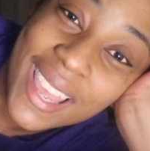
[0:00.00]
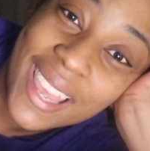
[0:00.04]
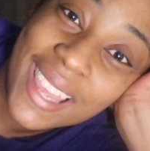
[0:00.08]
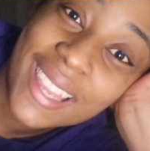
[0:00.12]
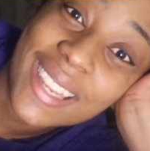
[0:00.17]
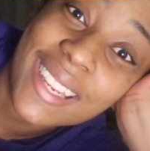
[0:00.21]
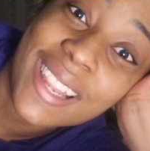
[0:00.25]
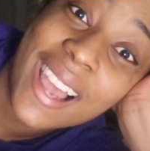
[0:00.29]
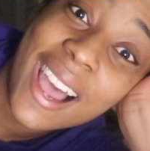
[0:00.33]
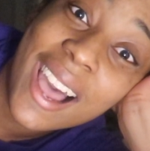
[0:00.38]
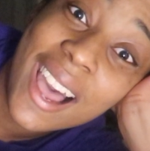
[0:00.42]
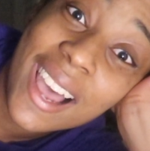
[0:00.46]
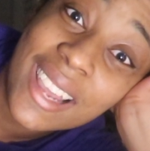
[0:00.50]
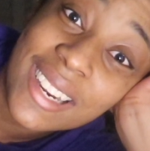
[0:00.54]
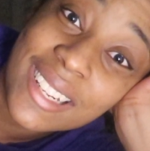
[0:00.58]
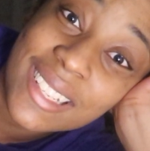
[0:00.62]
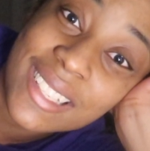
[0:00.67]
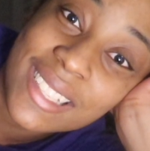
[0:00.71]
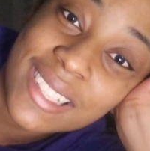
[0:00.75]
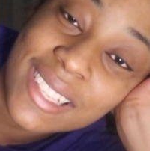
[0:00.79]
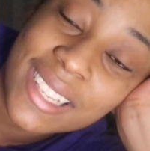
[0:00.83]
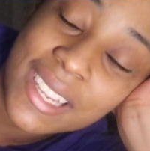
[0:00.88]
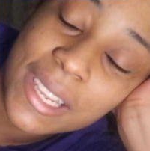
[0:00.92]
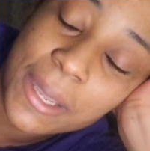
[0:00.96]
And
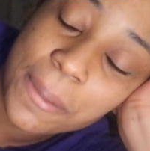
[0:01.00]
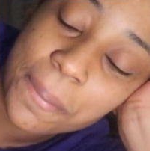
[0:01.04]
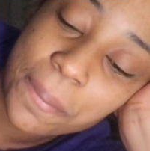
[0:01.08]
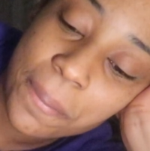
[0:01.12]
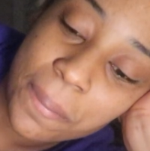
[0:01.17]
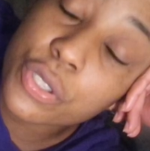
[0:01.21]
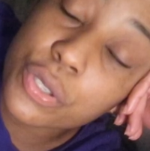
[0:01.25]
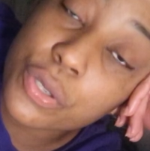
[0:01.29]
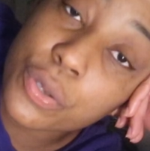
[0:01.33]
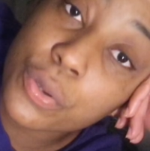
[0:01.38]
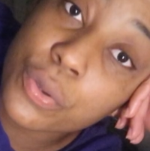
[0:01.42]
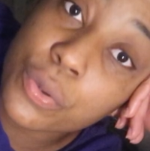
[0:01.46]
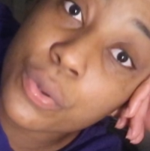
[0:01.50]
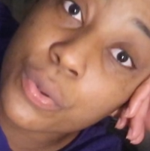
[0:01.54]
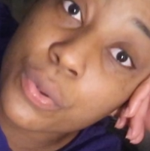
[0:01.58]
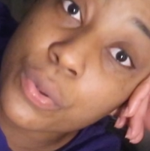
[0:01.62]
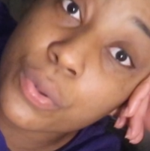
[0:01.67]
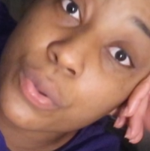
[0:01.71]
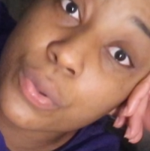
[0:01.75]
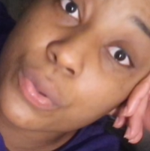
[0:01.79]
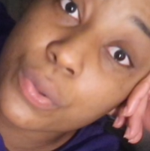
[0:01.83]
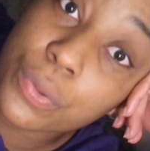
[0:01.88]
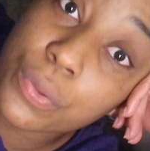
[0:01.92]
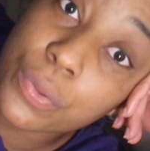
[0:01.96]
honestly,
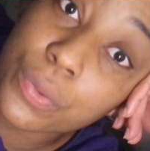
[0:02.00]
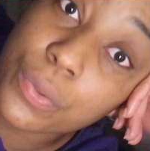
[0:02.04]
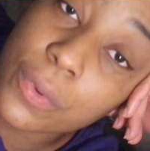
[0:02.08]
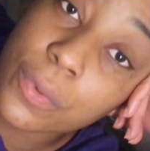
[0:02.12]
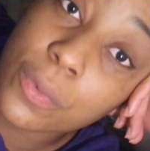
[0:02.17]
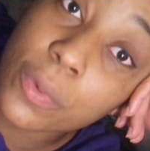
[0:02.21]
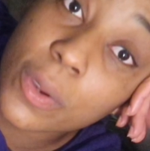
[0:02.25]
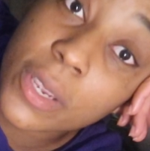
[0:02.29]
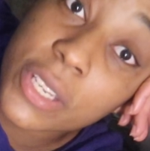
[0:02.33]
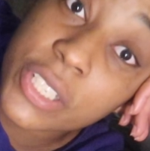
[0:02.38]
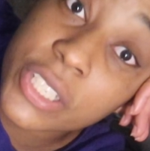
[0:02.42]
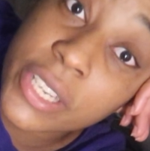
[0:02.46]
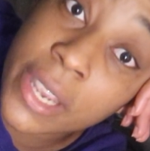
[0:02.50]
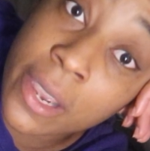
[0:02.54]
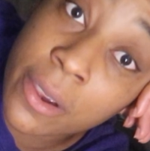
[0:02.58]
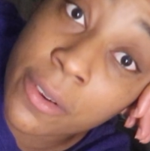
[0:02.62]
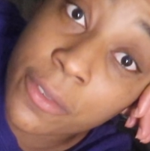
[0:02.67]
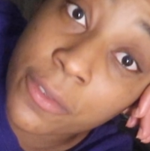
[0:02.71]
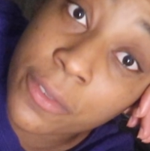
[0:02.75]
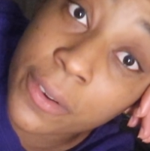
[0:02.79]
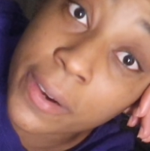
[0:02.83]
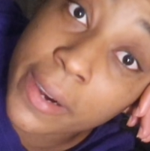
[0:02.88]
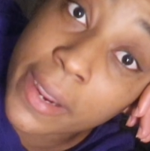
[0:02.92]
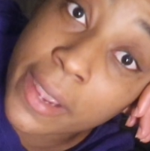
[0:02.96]
to reach out
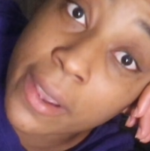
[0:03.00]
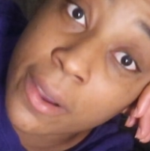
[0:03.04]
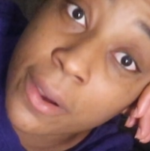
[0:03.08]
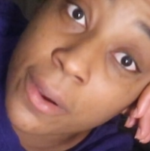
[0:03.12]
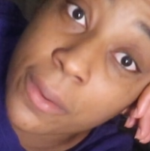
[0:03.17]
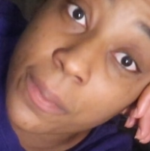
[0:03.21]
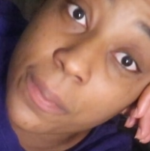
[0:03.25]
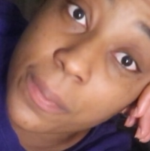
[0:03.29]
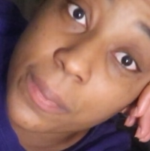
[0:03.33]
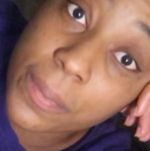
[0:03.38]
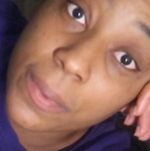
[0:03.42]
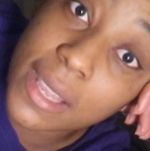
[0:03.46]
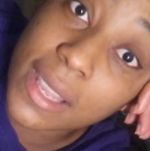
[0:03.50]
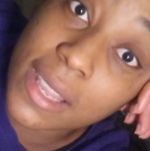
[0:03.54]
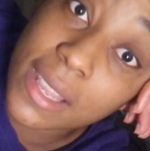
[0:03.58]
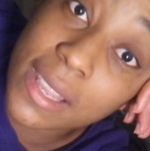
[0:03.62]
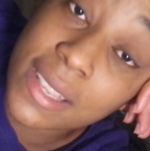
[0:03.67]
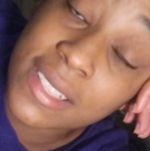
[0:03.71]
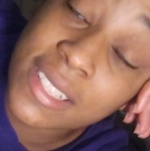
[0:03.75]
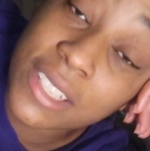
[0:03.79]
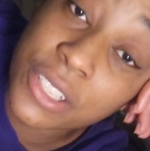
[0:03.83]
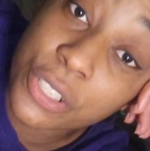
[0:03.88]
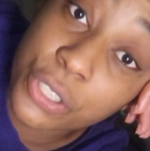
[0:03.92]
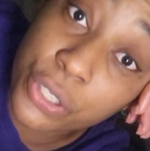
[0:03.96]
for help
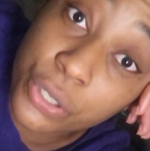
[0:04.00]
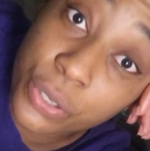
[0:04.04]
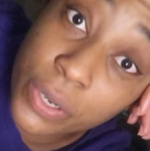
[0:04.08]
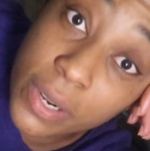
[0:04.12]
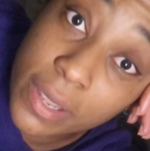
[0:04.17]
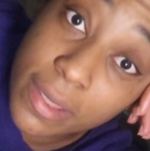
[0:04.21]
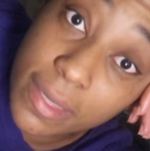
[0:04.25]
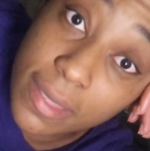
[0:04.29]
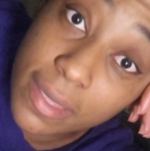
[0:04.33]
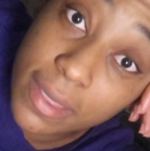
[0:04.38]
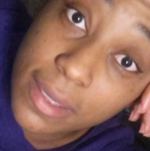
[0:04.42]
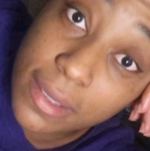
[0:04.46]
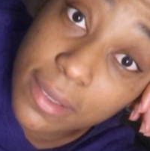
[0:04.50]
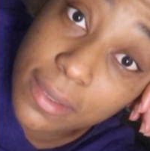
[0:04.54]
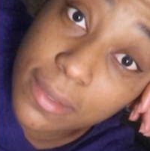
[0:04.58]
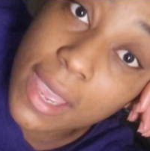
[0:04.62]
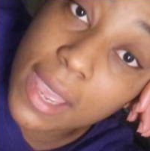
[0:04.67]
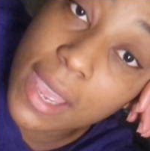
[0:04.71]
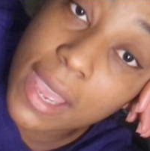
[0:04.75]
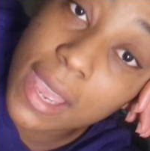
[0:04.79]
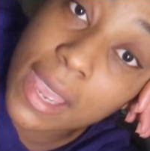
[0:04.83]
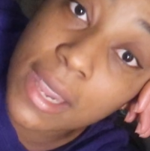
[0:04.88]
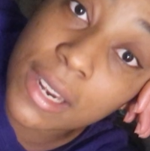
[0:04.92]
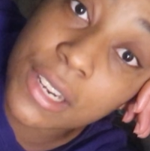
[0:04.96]
is a strength,
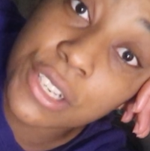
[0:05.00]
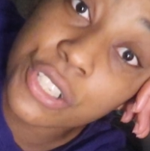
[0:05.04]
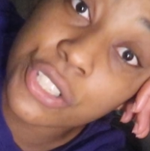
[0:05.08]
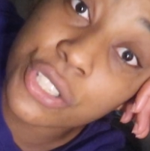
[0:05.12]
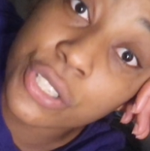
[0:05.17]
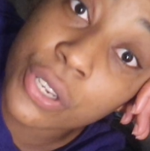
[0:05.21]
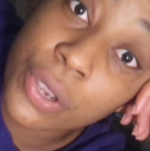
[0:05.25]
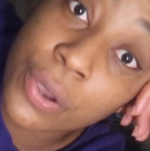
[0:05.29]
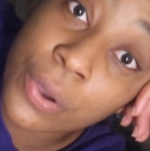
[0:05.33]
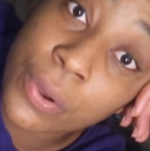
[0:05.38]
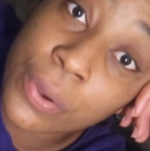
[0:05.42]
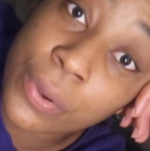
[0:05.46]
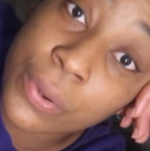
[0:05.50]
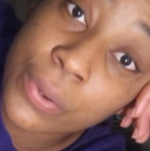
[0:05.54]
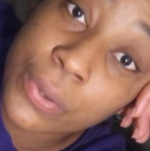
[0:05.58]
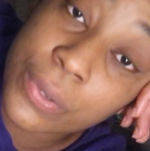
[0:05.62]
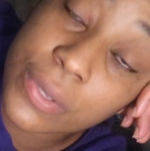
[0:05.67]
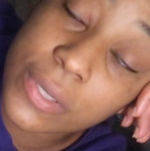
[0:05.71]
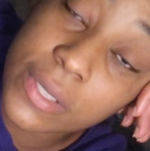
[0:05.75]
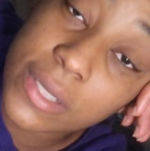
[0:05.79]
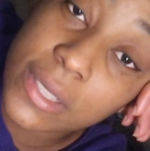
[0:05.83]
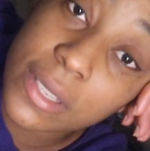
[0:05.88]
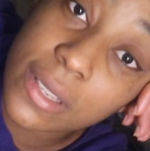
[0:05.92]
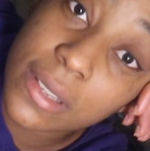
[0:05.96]
and it
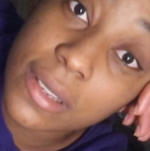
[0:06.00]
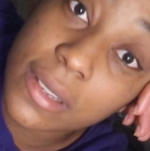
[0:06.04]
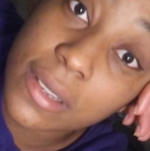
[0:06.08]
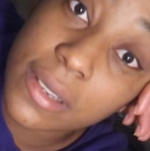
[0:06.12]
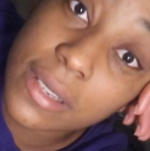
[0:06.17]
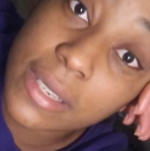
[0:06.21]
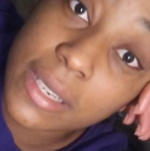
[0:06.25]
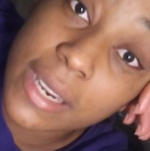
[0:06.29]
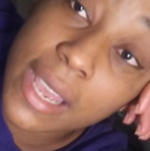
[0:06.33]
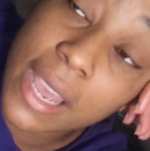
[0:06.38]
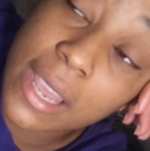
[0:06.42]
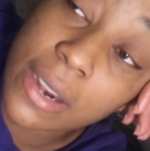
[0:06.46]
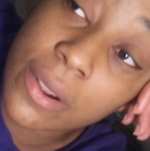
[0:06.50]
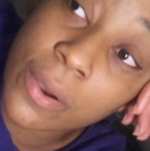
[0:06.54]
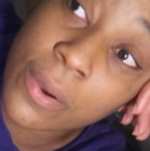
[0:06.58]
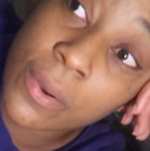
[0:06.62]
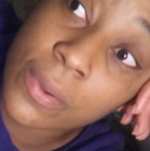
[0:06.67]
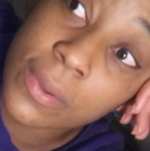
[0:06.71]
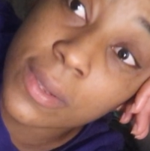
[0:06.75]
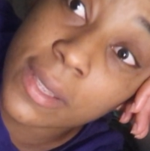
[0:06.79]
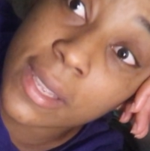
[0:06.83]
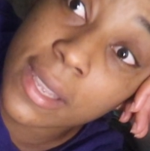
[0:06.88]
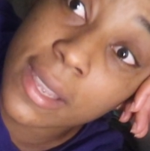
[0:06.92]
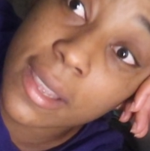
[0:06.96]
shows not
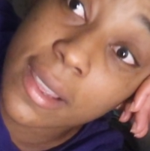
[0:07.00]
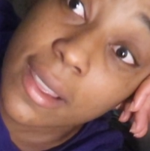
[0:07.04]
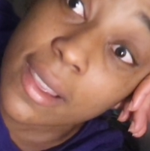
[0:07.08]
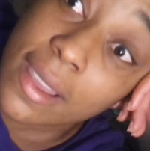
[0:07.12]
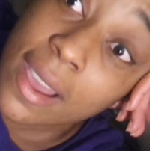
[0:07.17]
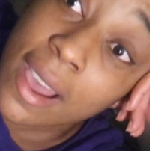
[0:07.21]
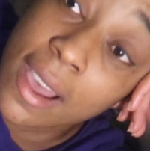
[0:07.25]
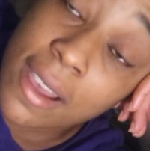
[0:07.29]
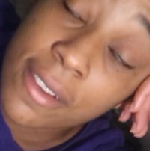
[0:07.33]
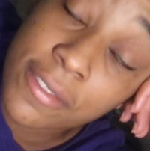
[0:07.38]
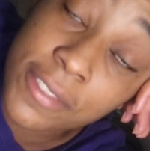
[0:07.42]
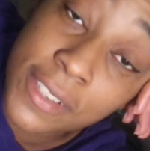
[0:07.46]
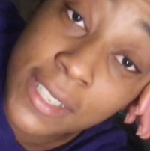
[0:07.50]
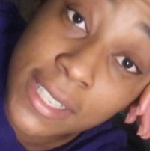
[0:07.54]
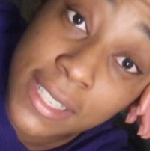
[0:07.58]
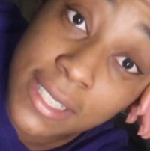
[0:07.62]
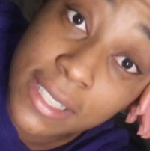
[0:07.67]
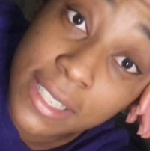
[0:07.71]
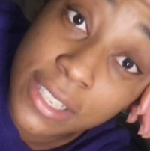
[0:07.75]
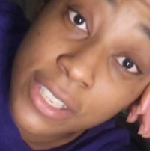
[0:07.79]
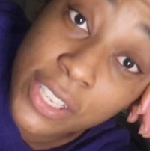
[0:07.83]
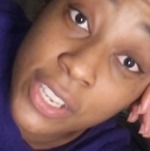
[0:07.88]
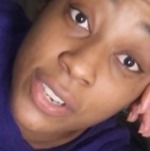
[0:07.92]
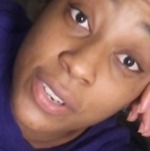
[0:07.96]
only
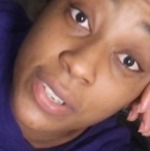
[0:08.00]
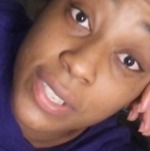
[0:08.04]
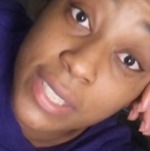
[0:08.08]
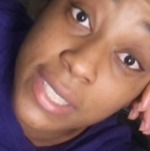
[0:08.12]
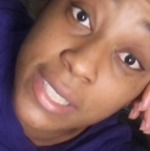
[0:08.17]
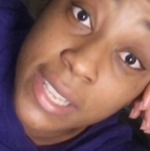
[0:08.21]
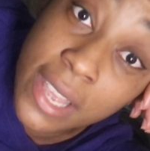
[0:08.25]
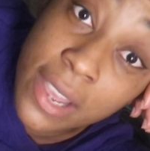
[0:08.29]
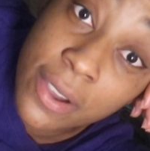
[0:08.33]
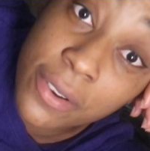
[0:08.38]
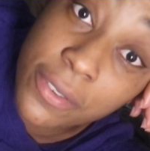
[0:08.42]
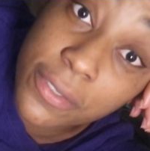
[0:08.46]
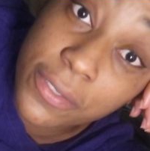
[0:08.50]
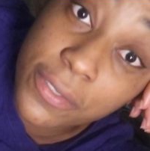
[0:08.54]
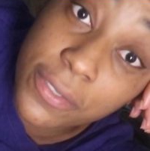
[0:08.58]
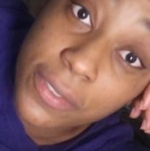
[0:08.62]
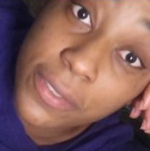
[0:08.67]
confidence in yourself,